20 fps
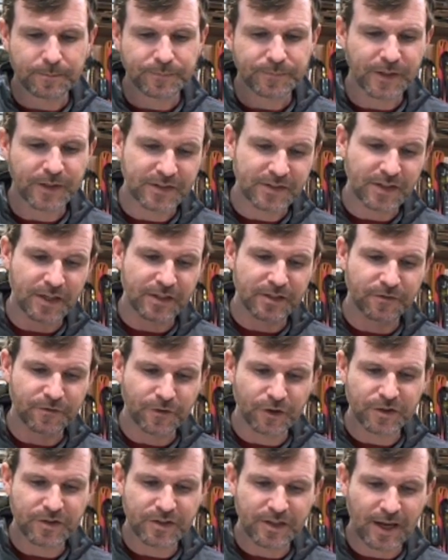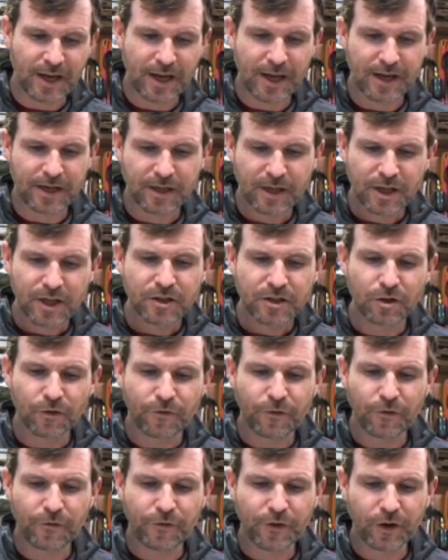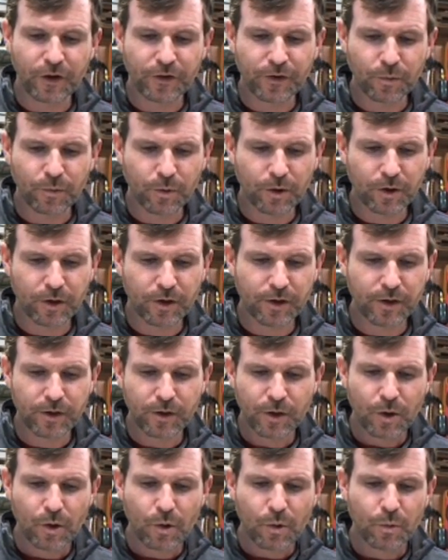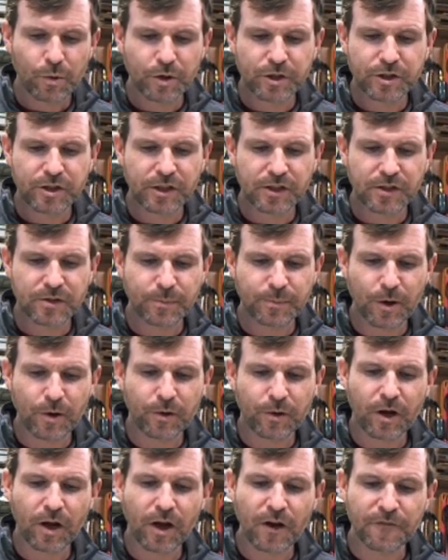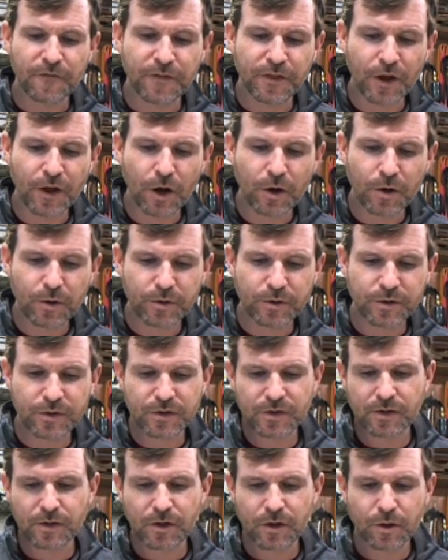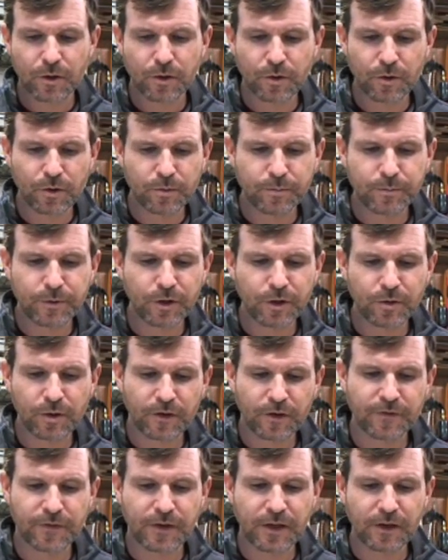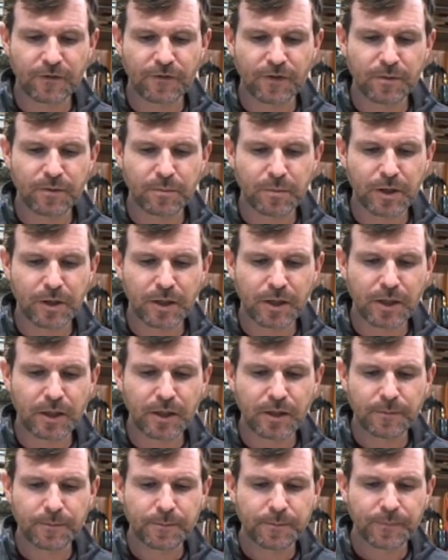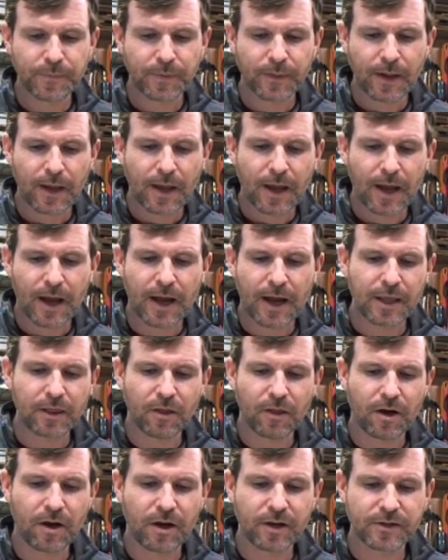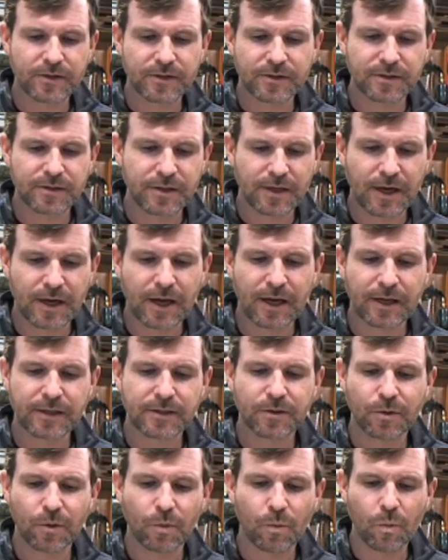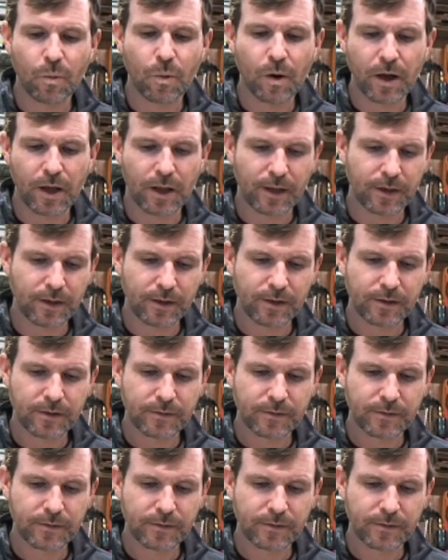it says in verse 9, to fulfill the word which he spoke, of those whom you have given me, I lost not one.